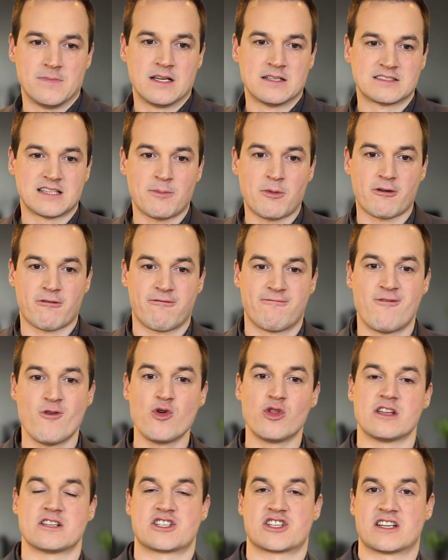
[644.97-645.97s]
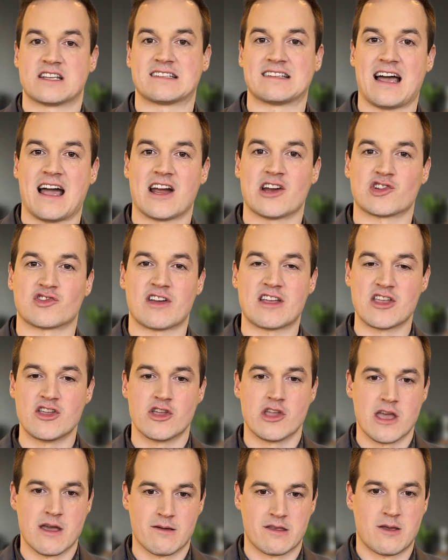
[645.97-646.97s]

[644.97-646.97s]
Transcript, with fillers: Some are foolish desires, right? You, you,